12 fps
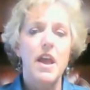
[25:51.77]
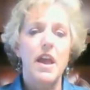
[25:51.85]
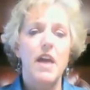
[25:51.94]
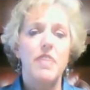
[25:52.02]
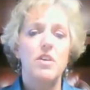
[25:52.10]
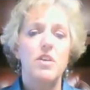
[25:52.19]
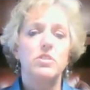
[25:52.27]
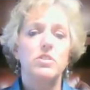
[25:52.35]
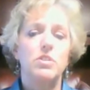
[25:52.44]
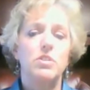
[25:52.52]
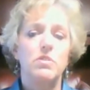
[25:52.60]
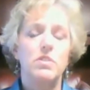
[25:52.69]
And those
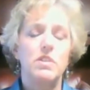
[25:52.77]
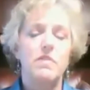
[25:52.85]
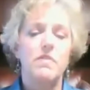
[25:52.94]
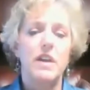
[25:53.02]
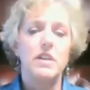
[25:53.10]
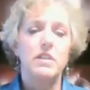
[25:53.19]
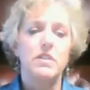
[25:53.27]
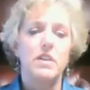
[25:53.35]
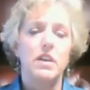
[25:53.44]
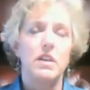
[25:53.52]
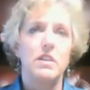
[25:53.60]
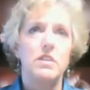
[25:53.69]
two
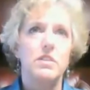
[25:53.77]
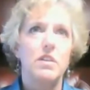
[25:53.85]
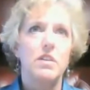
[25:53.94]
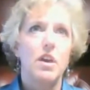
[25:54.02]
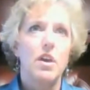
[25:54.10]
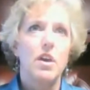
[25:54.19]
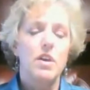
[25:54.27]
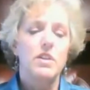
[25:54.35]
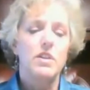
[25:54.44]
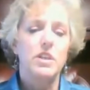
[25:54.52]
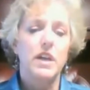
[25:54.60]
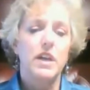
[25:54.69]
devices
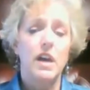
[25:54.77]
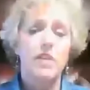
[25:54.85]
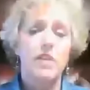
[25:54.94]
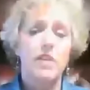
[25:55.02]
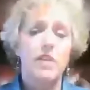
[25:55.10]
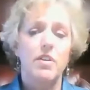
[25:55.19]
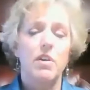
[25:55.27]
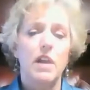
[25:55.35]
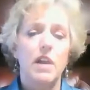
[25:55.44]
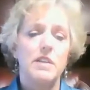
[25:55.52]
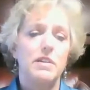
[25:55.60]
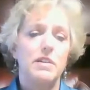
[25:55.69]
together were
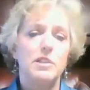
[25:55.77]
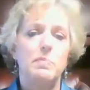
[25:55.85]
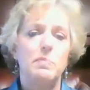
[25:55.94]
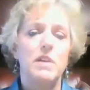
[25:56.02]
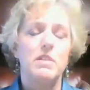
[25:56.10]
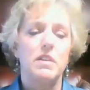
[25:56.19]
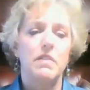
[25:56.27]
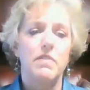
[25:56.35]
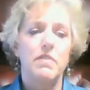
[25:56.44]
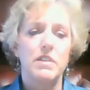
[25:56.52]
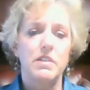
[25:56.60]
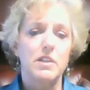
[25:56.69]
less expensive
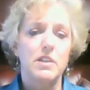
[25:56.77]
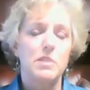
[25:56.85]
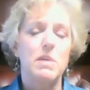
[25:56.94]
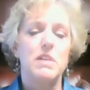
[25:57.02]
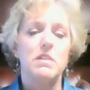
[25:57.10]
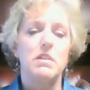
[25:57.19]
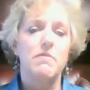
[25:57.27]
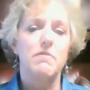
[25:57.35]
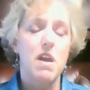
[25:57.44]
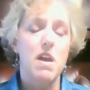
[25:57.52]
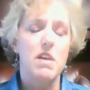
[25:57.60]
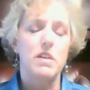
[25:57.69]
than 6 months of
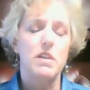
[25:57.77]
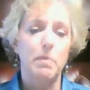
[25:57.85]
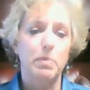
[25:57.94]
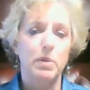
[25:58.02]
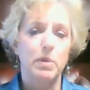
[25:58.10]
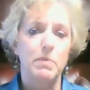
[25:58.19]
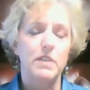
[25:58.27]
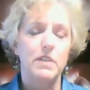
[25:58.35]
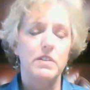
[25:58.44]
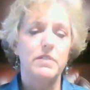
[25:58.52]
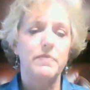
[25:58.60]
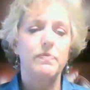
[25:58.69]
my
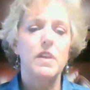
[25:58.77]
supplements.